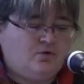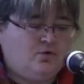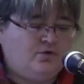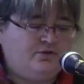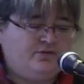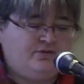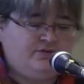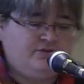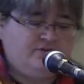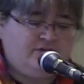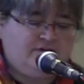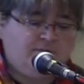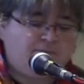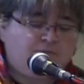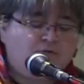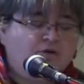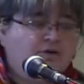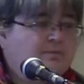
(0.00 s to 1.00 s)
courses in
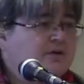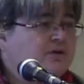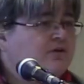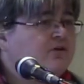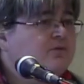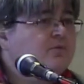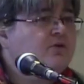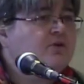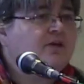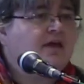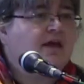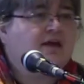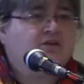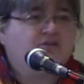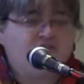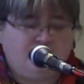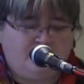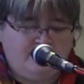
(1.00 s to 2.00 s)
employment,
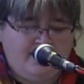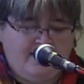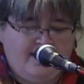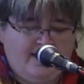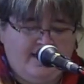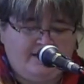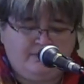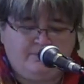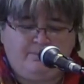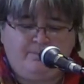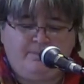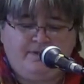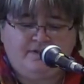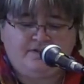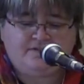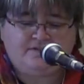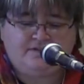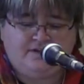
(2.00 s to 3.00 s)
communication, and
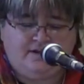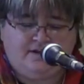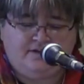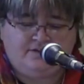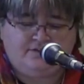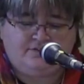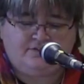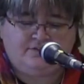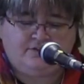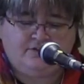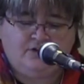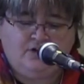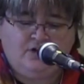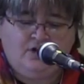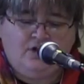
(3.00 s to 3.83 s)
business.